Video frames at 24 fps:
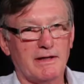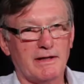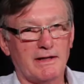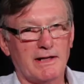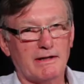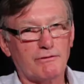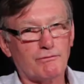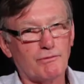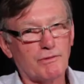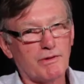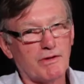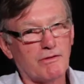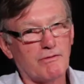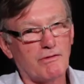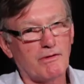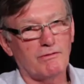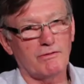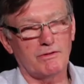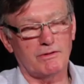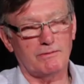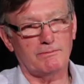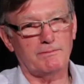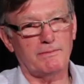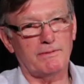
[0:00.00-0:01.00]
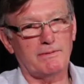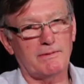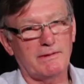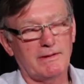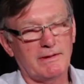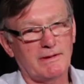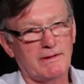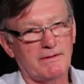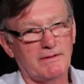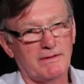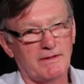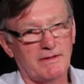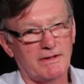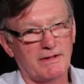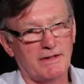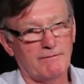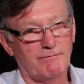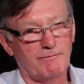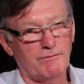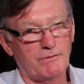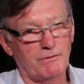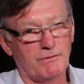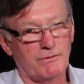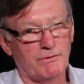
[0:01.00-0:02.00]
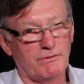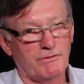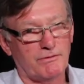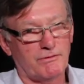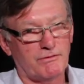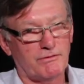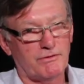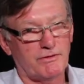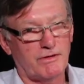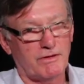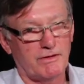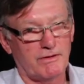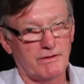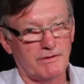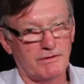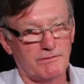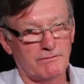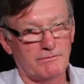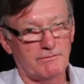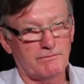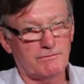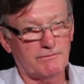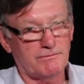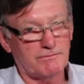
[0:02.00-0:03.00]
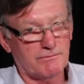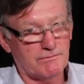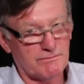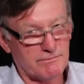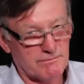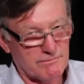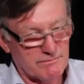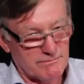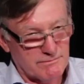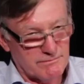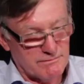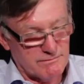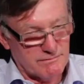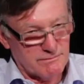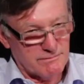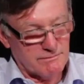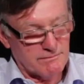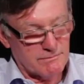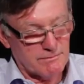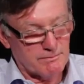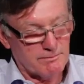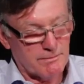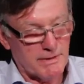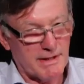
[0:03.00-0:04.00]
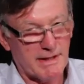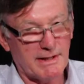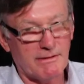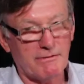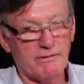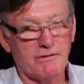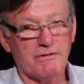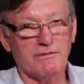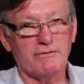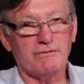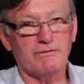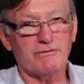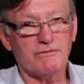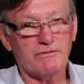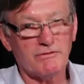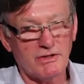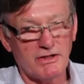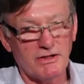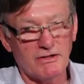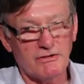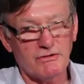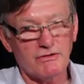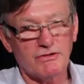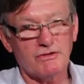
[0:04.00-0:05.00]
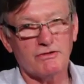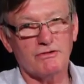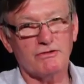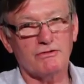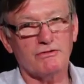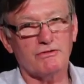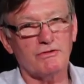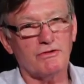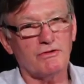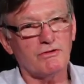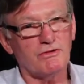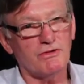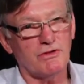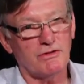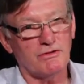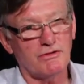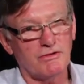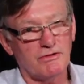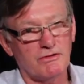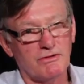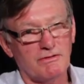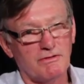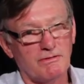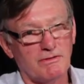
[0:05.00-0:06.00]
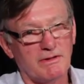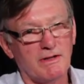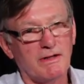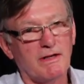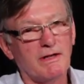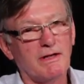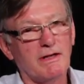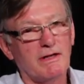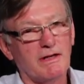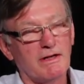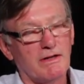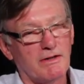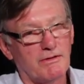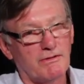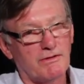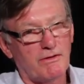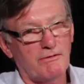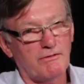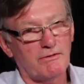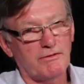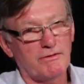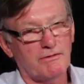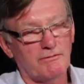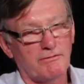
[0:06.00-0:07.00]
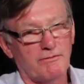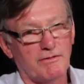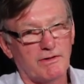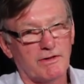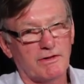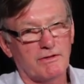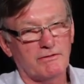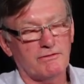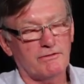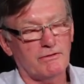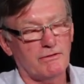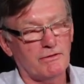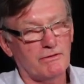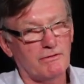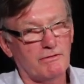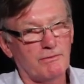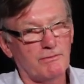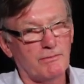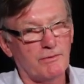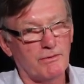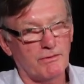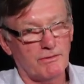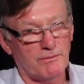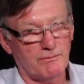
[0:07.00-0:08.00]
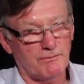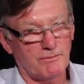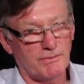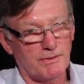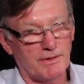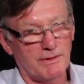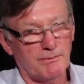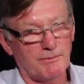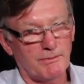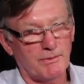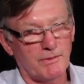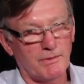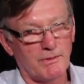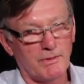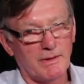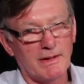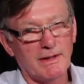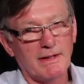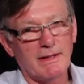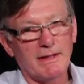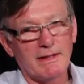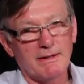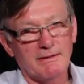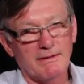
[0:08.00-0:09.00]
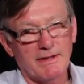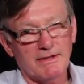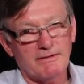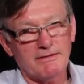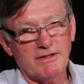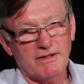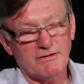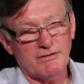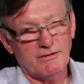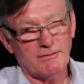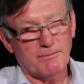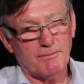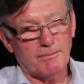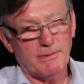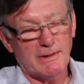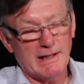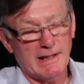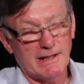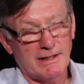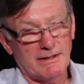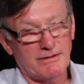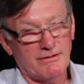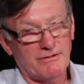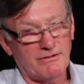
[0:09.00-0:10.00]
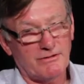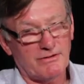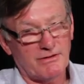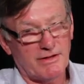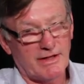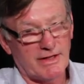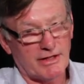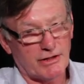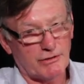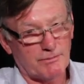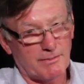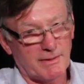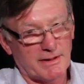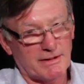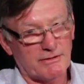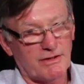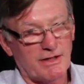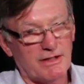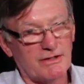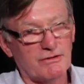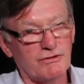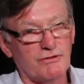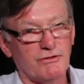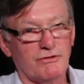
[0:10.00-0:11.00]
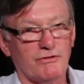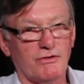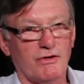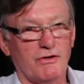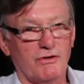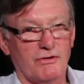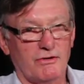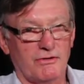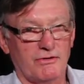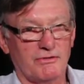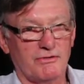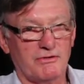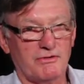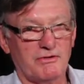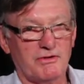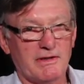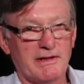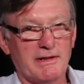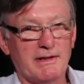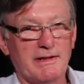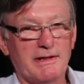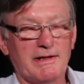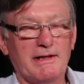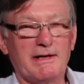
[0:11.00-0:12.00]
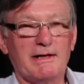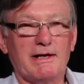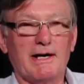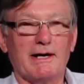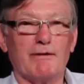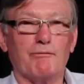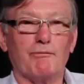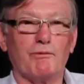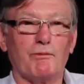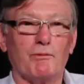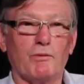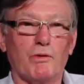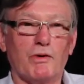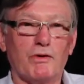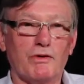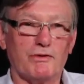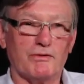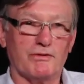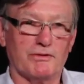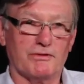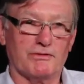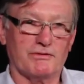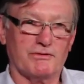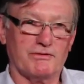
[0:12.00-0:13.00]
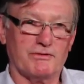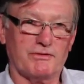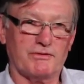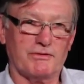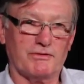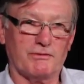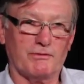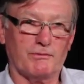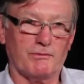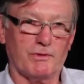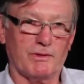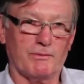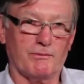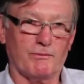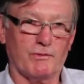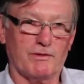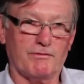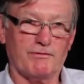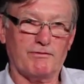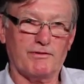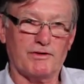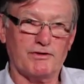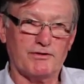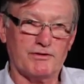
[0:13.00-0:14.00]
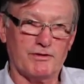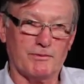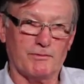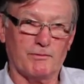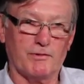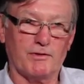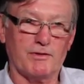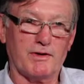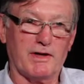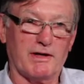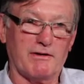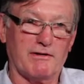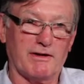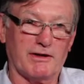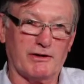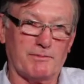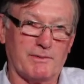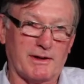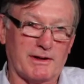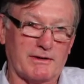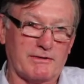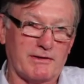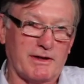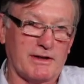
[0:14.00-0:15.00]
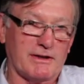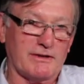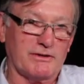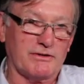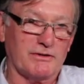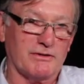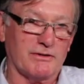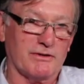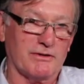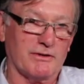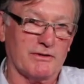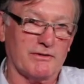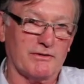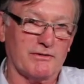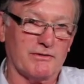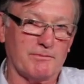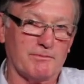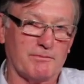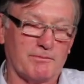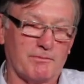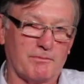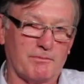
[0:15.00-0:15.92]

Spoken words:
And as we grow up, the influence of parents, teachers, other authority figures, other important people, they tend to place expectations on us and reward us when we fit in with their expectations.